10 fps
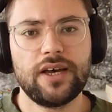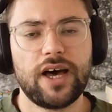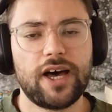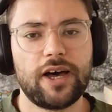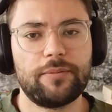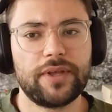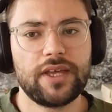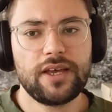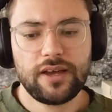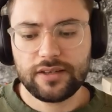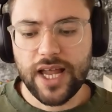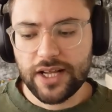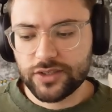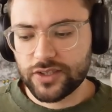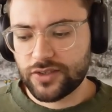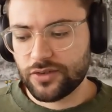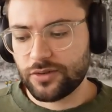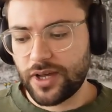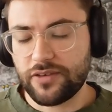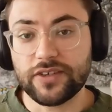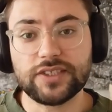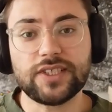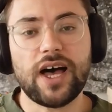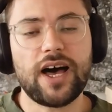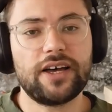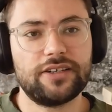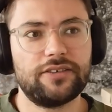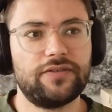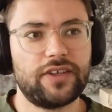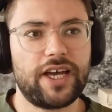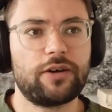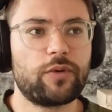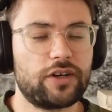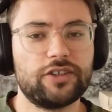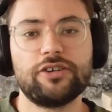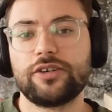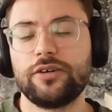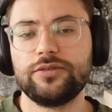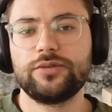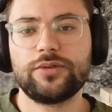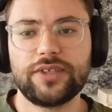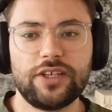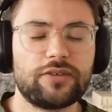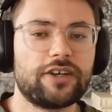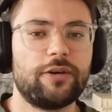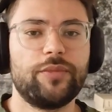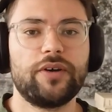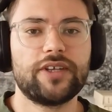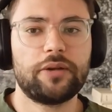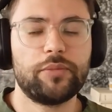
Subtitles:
um, not just through a facade of like we're a low-code tool that you can come build on,